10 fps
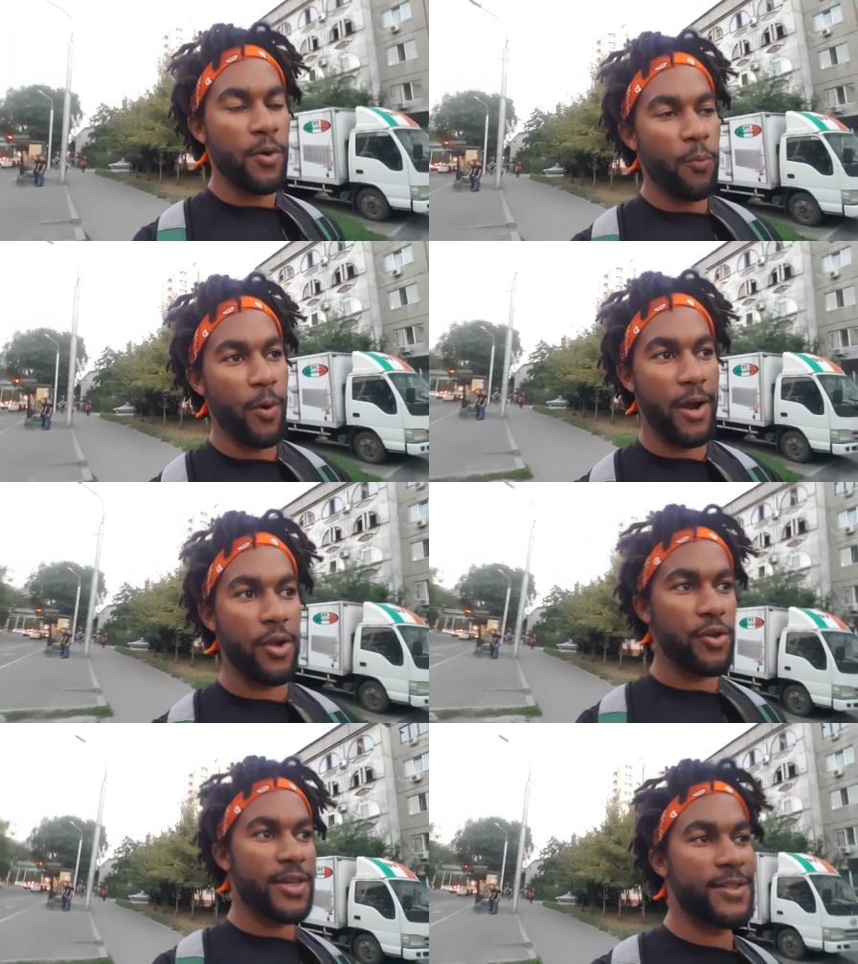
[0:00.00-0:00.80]
where
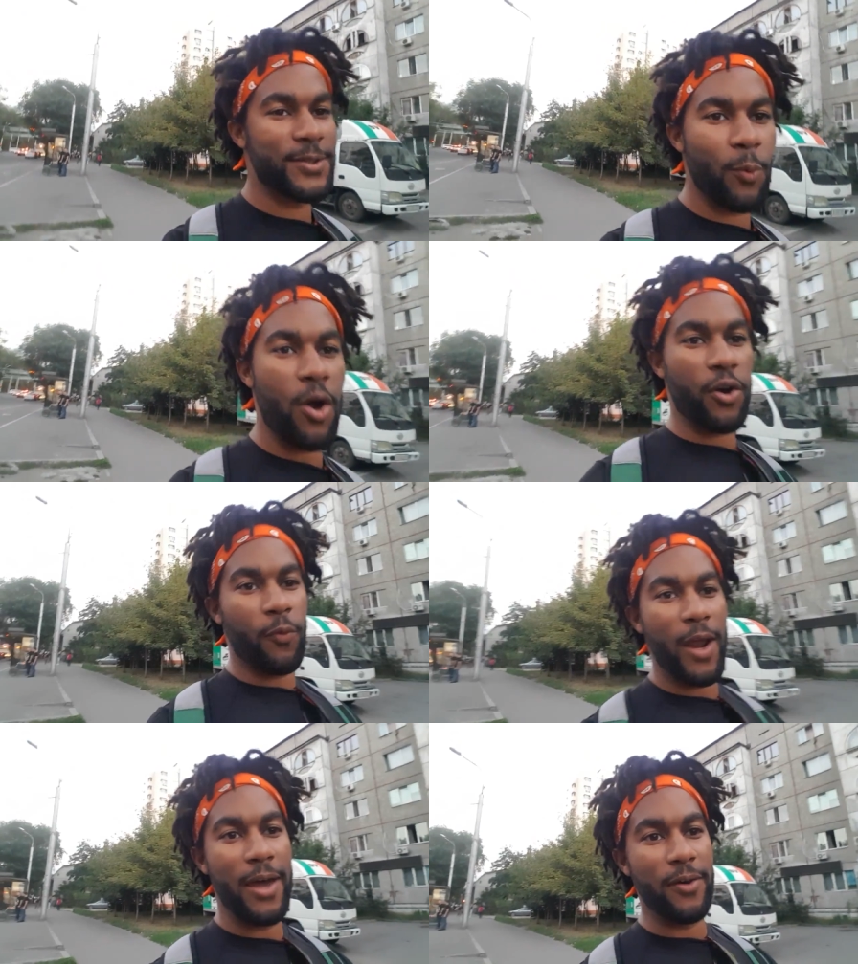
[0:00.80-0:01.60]
you can just walk
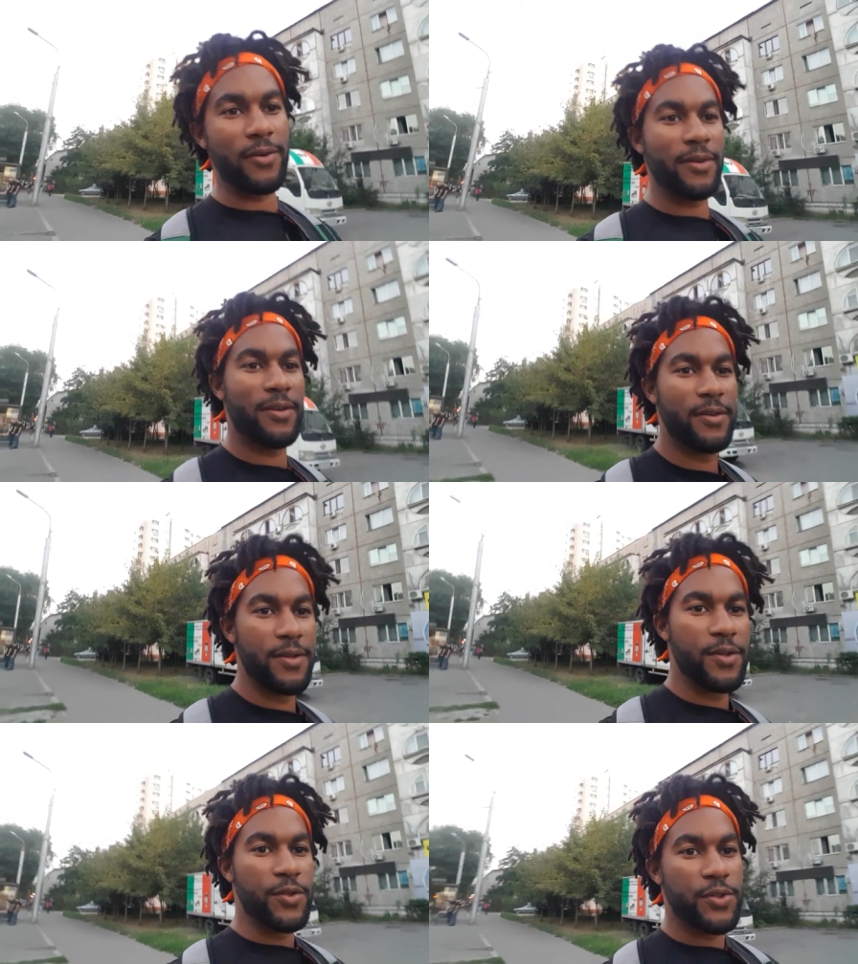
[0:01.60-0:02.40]
around.
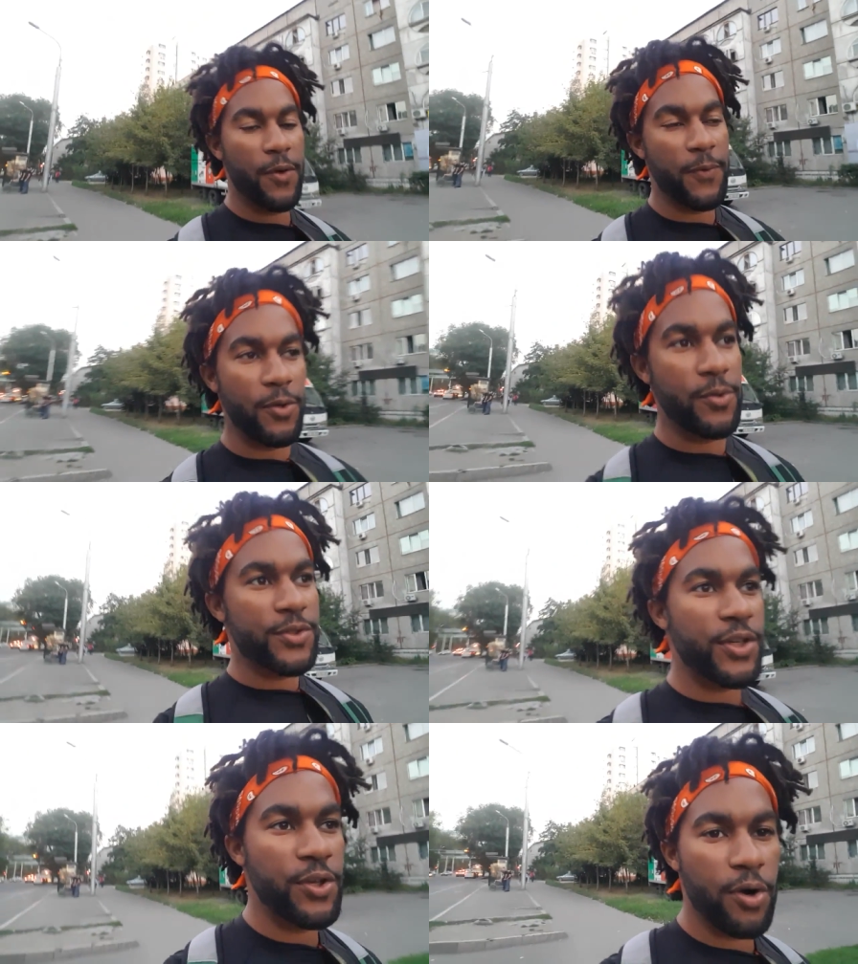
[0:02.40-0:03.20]
So if you're
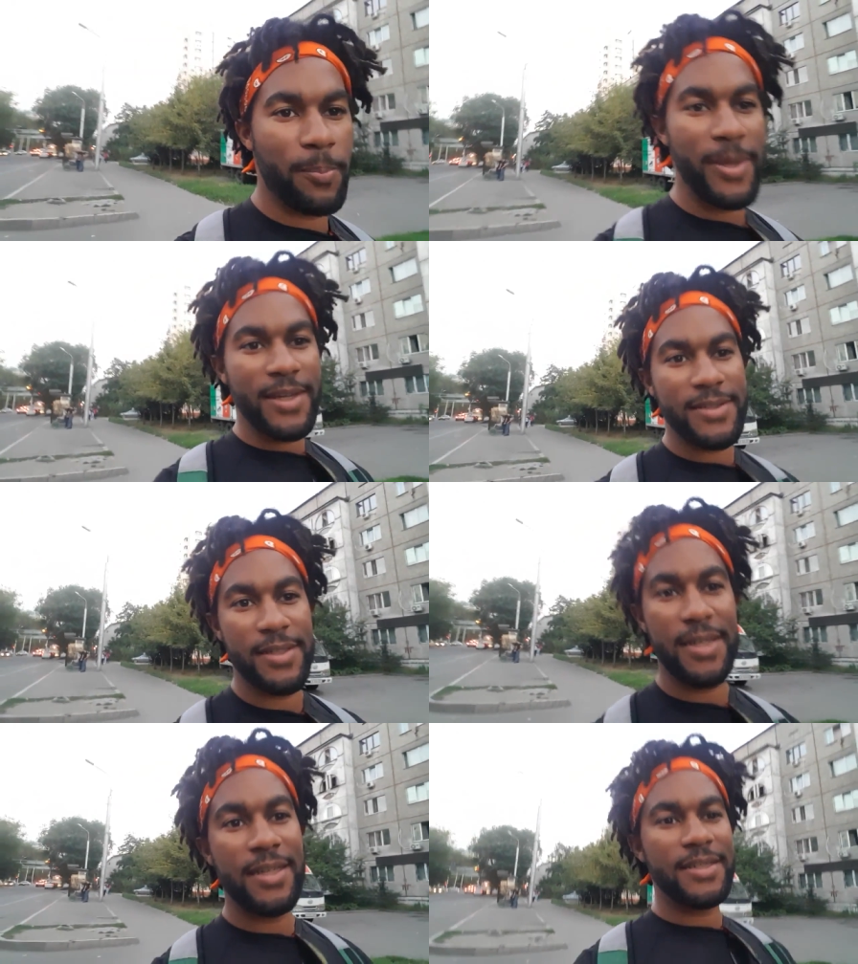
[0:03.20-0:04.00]
used to European
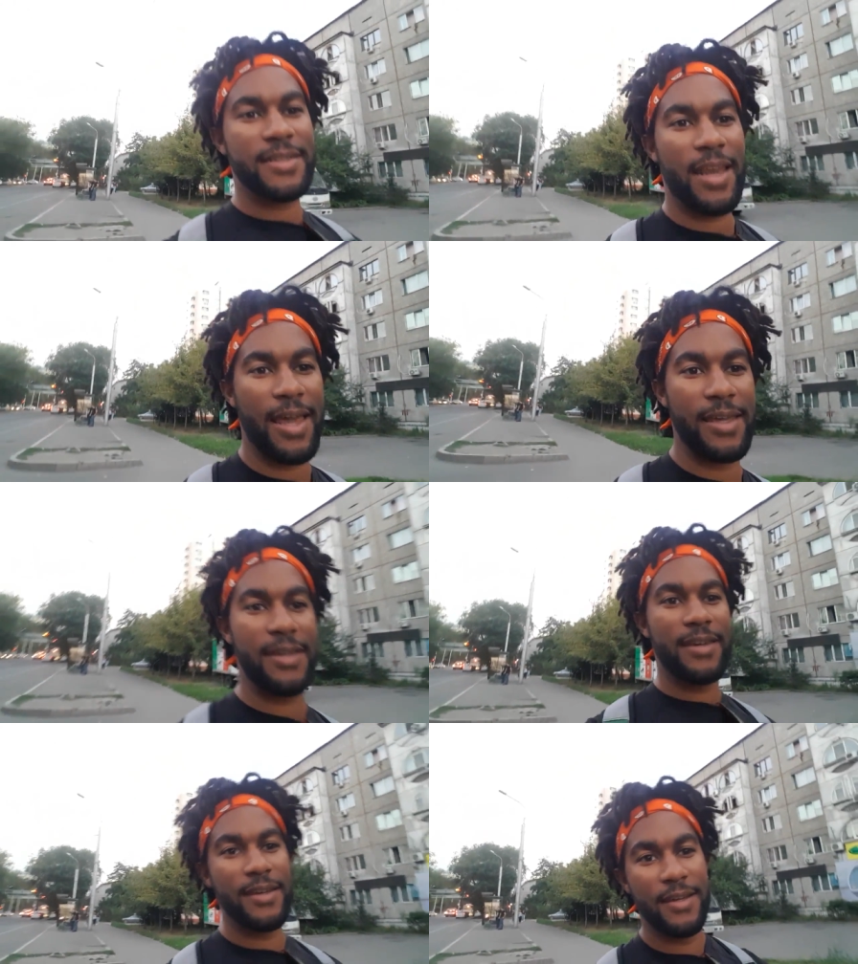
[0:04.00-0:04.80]
cities
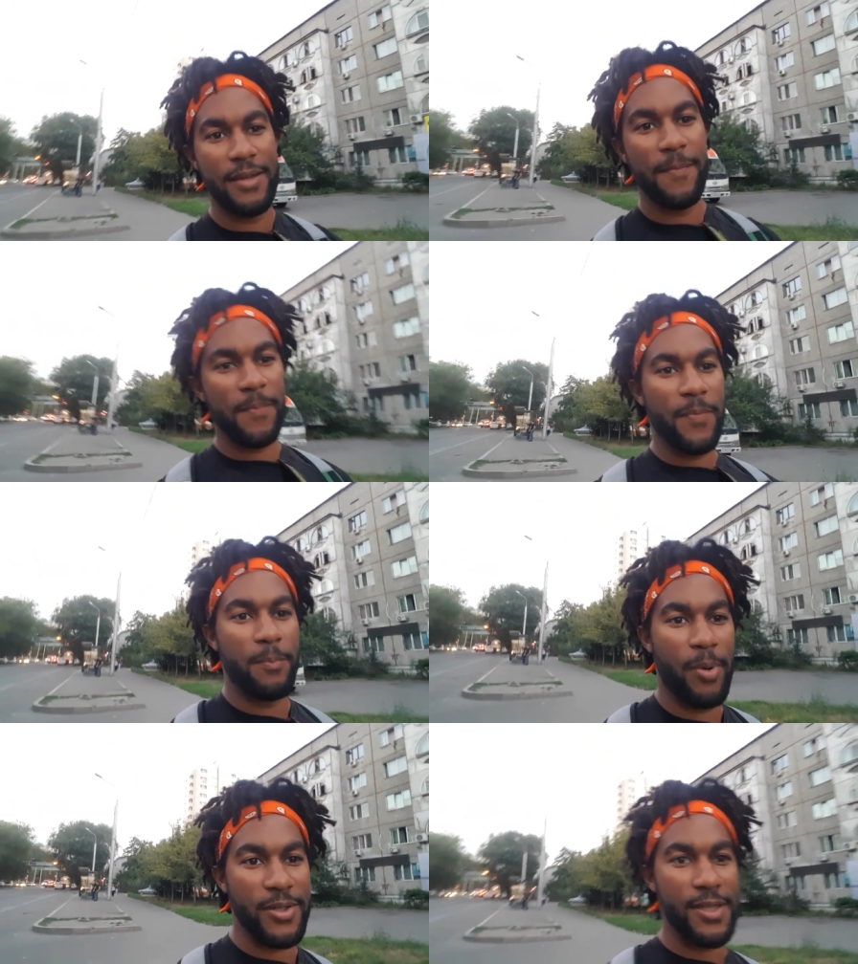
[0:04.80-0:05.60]
like
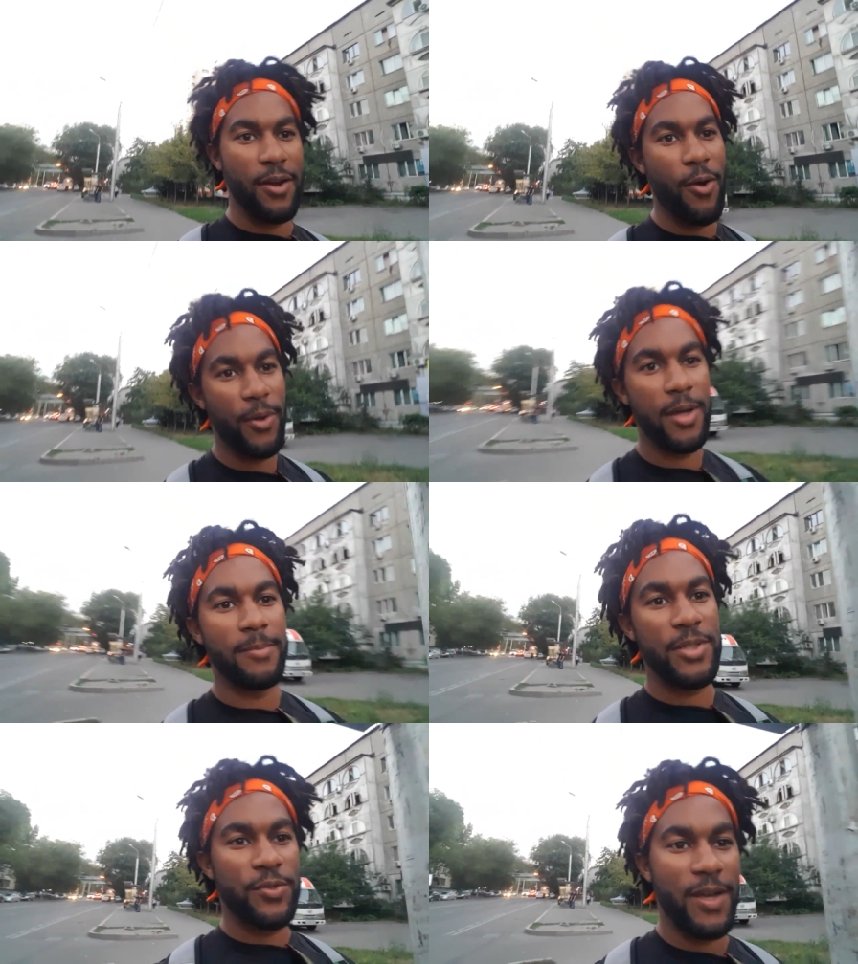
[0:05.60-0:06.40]
Barcelona,
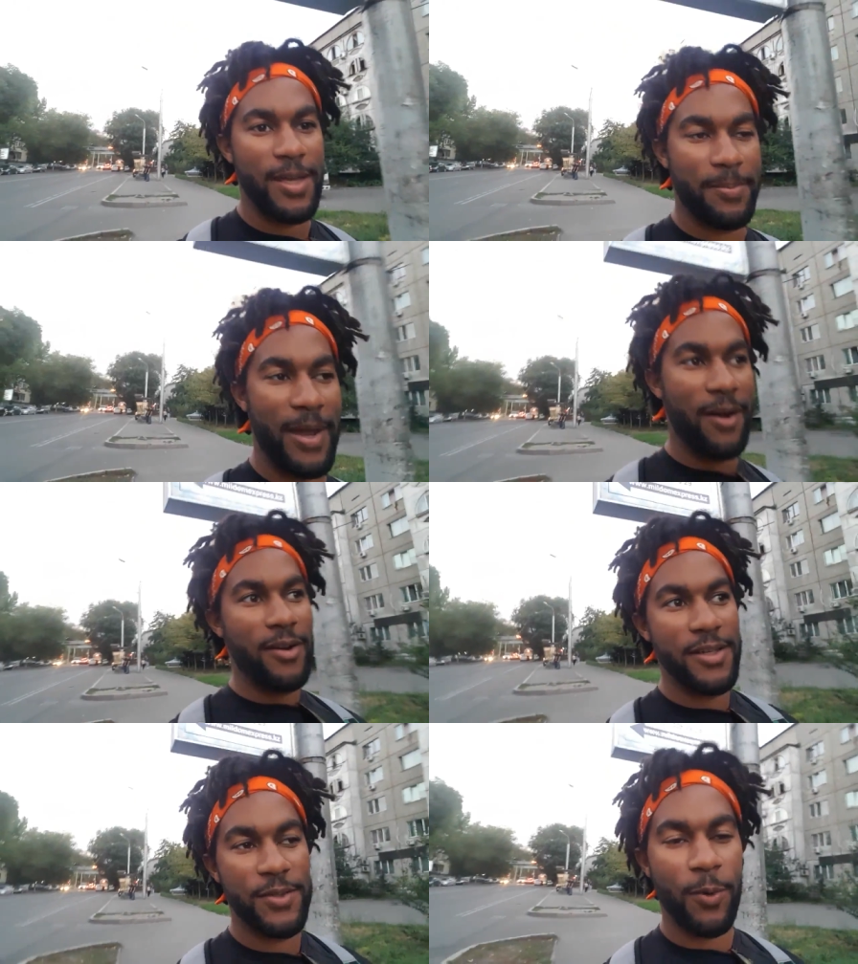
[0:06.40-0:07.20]
Madrid,
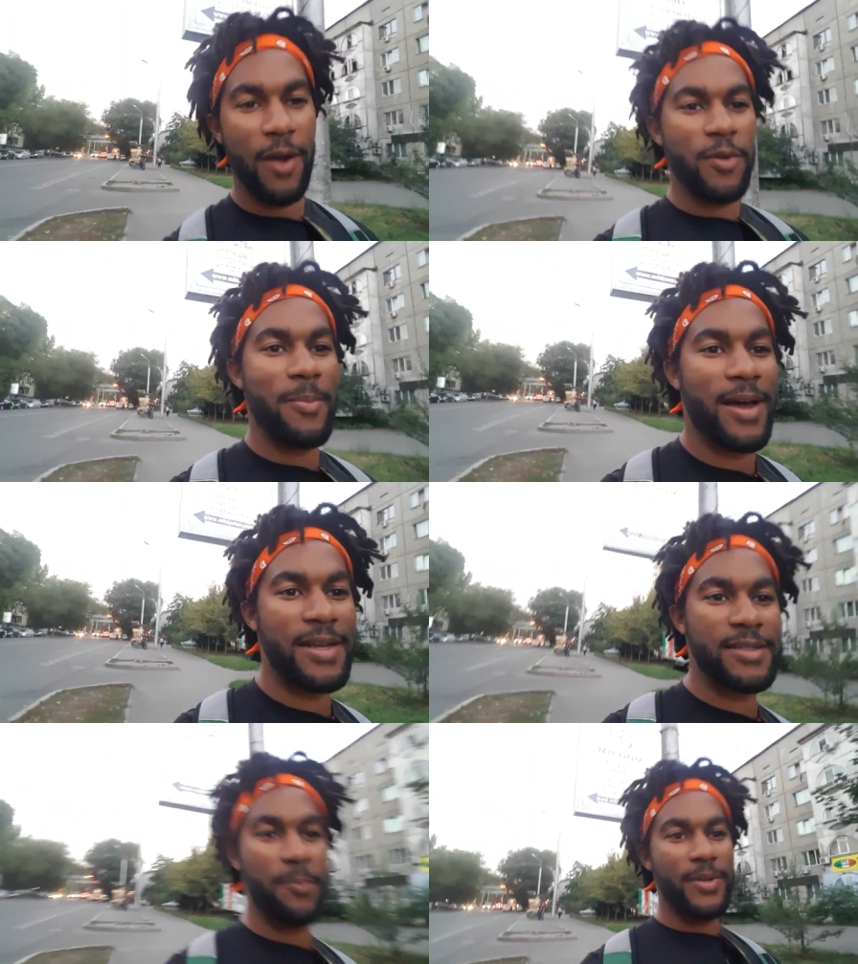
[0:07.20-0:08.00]
Paris, where
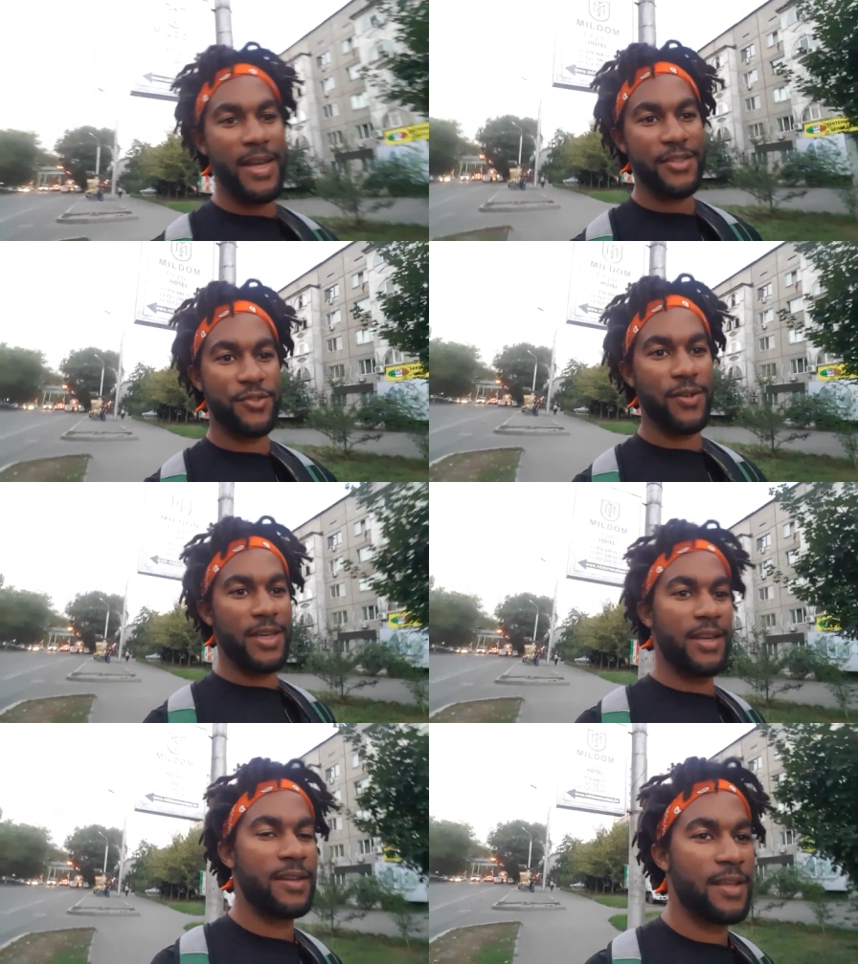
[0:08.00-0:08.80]
everybody's a
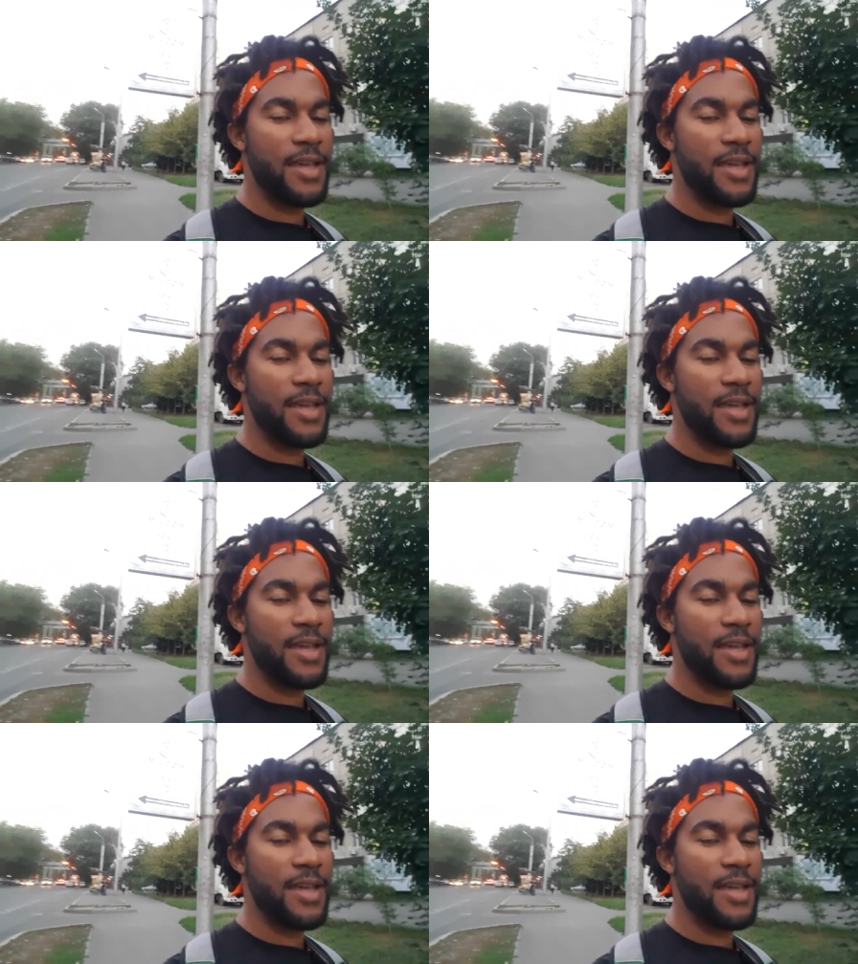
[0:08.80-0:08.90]
pedestrian,